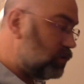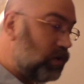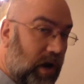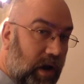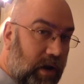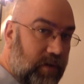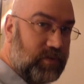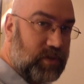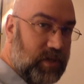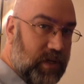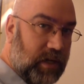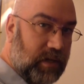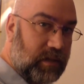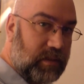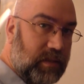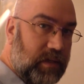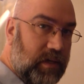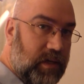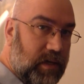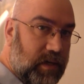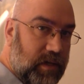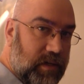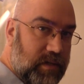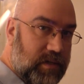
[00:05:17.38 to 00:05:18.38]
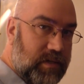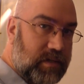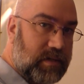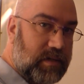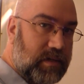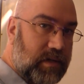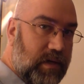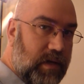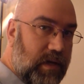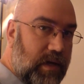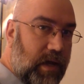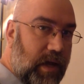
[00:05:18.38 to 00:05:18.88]
drives like
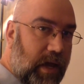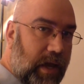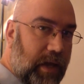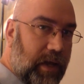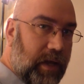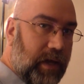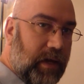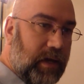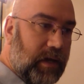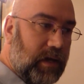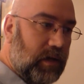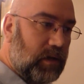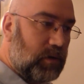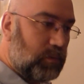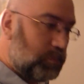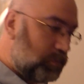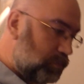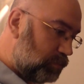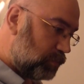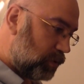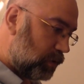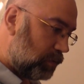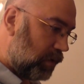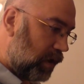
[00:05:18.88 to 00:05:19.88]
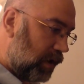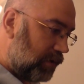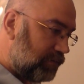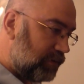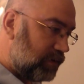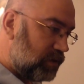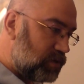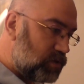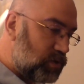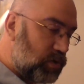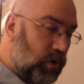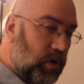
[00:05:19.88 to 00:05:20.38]
this and put them off
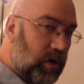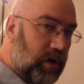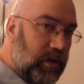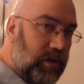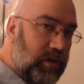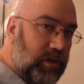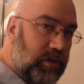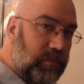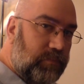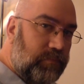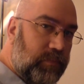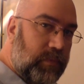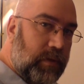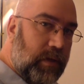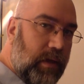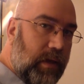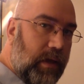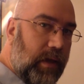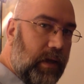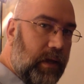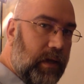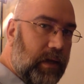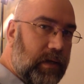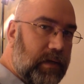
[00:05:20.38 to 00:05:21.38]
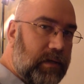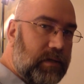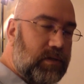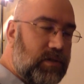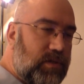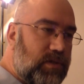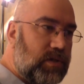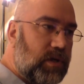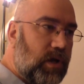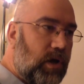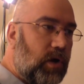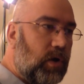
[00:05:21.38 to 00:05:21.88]
into storage. And
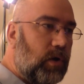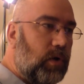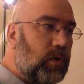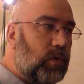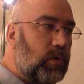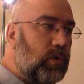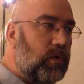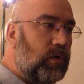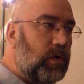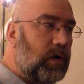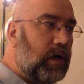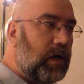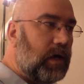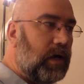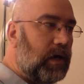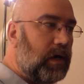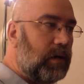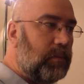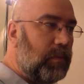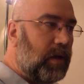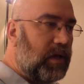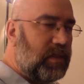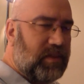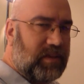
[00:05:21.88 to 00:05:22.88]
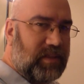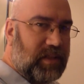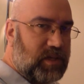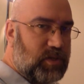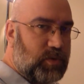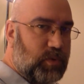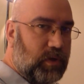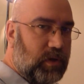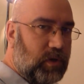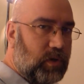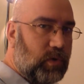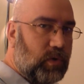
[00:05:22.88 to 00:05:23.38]
so um, I think that's
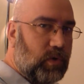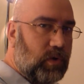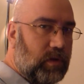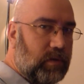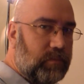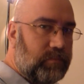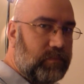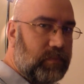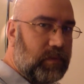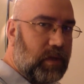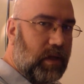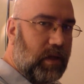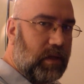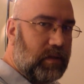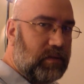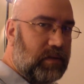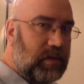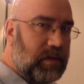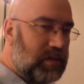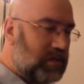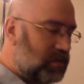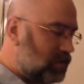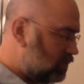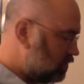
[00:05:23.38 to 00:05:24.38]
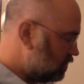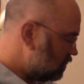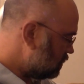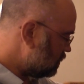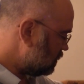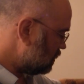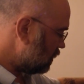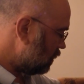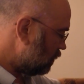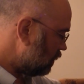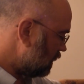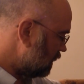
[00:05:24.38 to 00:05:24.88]
really cool. That's just
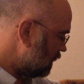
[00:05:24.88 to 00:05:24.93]
so